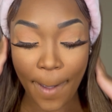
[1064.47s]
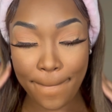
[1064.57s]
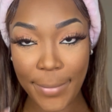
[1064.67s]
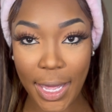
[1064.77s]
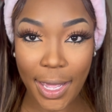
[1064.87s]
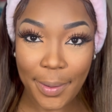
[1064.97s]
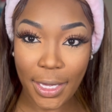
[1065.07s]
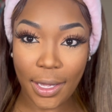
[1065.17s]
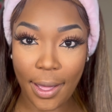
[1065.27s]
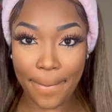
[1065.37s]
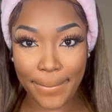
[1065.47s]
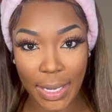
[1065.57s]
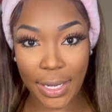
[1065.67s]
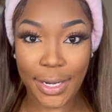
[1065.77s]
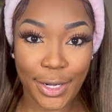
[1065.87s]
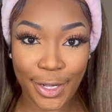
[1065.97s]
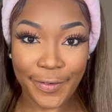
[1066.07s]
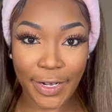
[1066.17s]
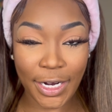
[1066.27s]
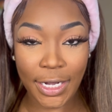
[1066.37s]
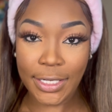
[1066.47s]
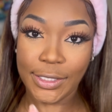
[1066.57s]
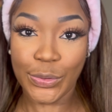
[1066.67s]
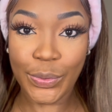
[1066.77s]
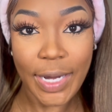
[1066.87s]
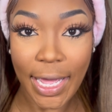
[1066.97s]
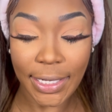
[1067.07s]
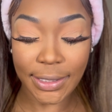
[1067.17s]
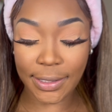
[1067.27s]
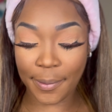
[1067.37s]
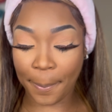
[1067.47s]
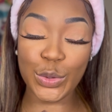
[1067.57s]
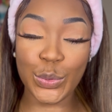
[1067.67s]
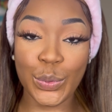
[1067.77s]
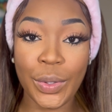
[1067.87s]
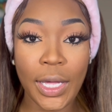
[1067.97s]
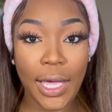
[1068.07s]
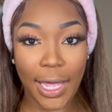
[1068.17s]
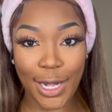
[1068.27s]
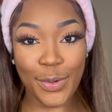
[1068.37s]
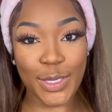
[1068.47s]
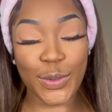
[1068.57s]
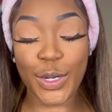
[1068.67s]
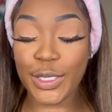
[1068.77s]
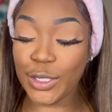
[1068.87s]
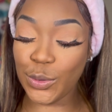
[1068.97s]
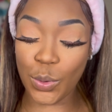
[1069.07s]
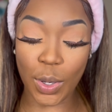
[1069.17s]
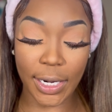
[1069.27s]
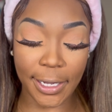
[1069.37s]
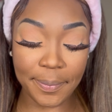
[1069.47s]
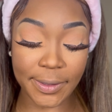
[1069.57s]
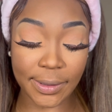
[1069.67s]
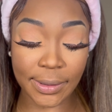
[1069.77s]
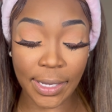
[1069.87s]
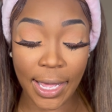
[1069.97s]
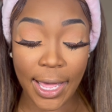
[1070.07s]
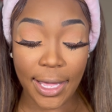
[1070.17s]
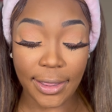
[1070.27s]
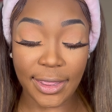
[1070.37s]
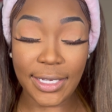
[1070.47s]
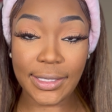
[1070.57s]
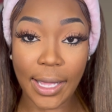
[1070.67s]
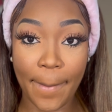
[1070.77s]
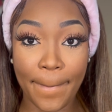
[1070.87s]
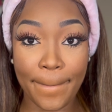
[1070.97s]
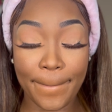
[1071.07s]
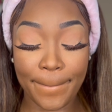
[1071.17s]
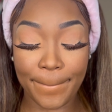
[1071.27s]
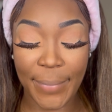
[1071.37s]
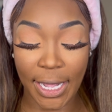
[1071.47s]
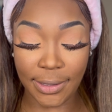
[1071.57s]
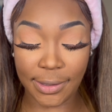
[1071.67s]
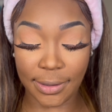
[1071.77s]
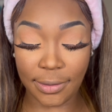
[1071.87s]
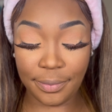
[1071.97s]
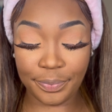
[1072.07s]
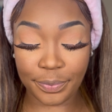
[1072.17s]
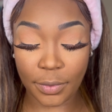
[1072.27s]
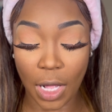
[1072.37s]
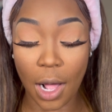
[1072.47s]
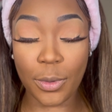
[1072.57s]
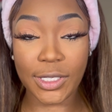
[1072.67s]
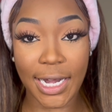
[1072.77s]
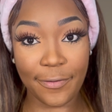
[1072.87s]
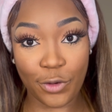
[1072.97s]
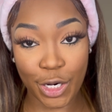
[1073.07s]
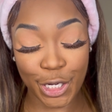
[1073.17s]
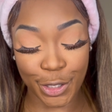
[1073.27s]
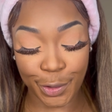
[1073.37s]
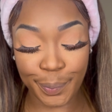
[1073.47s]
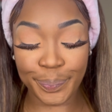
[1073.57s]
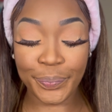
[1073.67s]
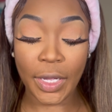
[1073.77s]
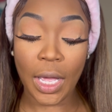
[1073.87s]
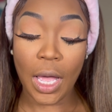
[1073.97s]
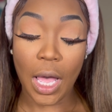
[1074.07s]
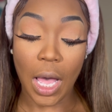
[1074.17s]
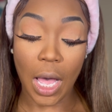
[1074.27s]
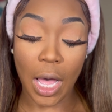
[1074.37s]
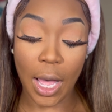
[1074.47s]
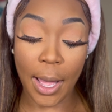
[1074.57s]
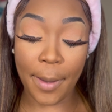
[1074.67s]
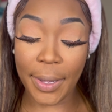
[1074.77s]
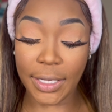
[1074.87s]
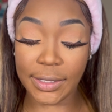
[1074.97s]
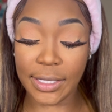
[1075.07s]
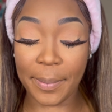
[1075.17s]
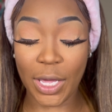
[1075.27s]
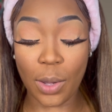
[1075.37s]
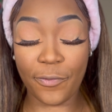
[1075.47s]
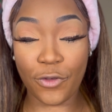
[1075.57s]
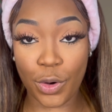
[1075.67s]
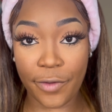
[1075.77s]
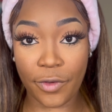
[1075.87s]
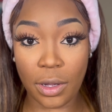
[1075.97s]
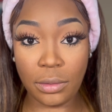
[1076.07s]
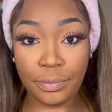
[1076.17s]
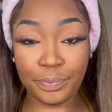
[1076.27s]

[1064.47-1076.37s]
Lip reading: Baby, come on over tonight. Anyways, we're going to do our lips. This pencil, almost had it for a year. It's the Makeup Forever.